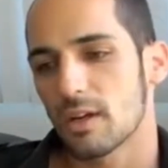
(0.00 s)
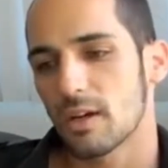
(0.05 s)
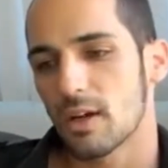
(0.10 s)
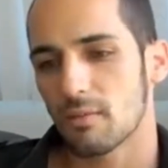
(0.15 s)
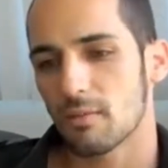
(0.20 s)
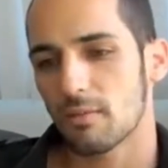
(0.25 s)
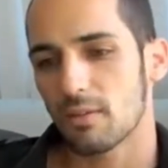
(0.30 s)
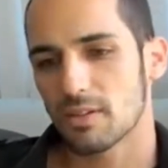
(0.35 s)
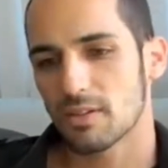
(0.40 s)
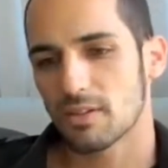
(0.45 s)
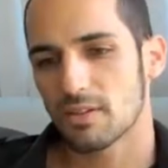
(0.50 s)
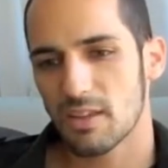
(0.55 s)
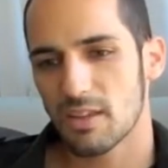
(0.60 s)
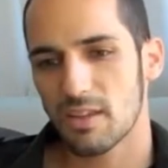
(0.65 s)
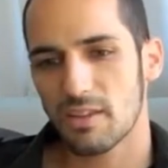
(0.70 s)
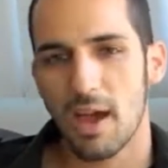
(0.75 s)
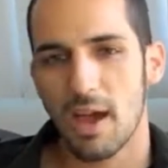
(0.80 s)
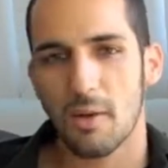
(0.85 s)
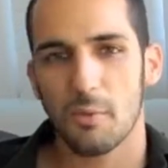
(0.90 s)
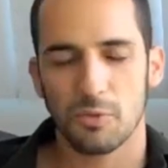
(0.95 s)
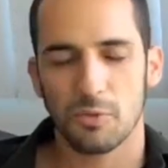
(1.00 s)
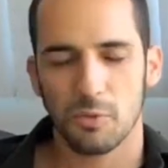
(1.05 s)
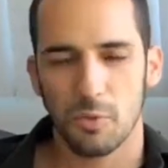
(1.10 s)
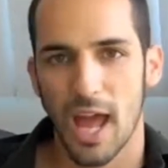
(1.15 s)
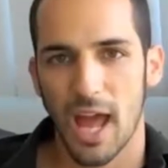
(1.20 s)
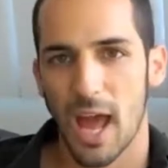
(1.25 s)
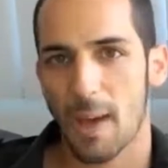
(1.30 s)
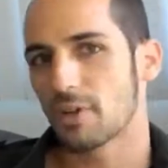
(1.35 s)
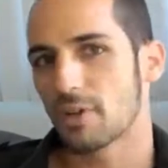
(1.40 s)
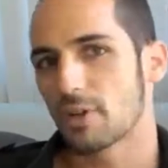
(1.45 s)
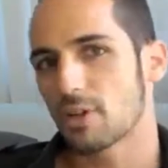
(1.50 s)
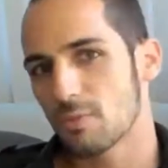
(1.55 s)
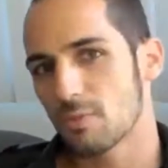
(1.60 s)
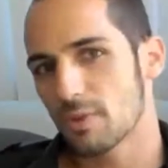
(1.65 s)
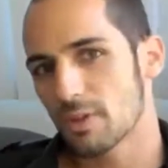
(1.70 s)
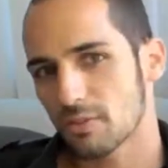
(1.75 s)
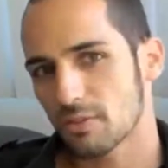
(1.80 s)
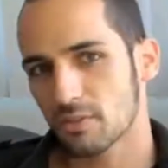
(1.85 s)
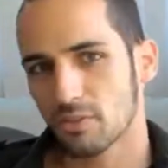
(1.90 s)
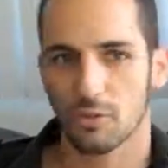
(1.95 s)
Let's just say that was what happened, and you
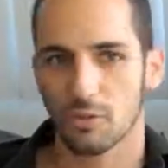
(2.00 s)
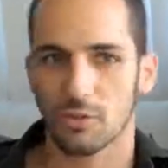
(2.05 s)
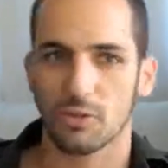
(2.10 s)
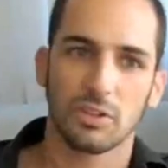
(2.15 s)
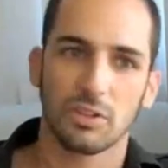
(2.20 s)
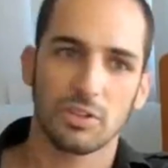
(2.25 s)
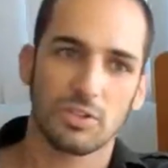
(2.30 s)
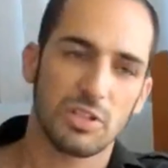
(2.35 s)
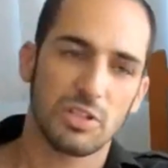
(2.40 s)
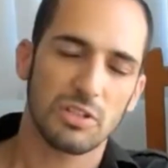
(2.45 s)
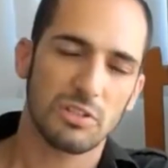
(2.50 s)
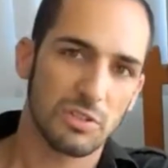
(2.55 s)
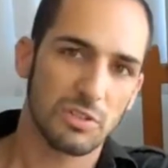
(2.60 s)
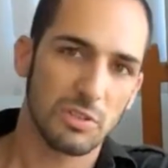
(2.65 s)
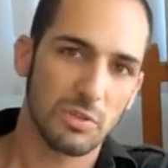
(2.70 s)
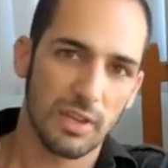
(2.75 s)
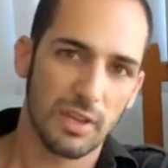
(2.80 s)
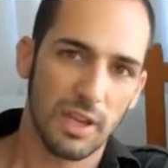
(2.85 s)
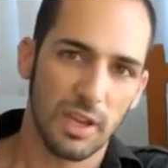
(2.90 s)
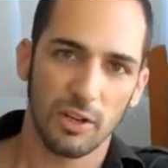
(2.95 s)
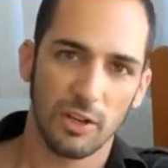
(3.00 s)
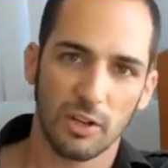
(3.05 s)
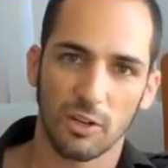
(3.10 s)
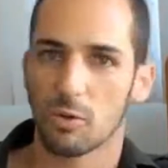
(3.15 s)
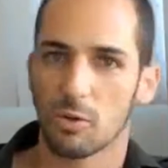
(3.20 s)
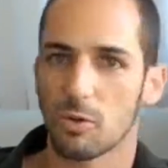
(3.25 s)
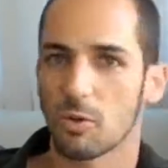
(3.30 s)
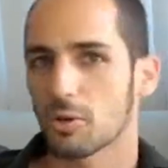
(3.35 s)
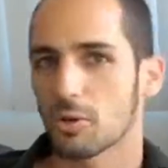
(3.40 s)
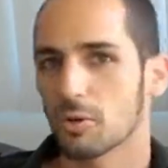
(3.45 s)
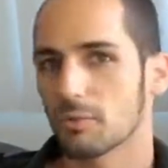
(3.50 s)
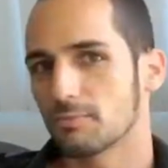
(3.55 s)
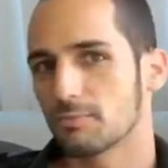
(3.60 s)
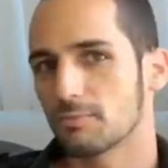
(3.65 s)
meet this girl and she's new there, or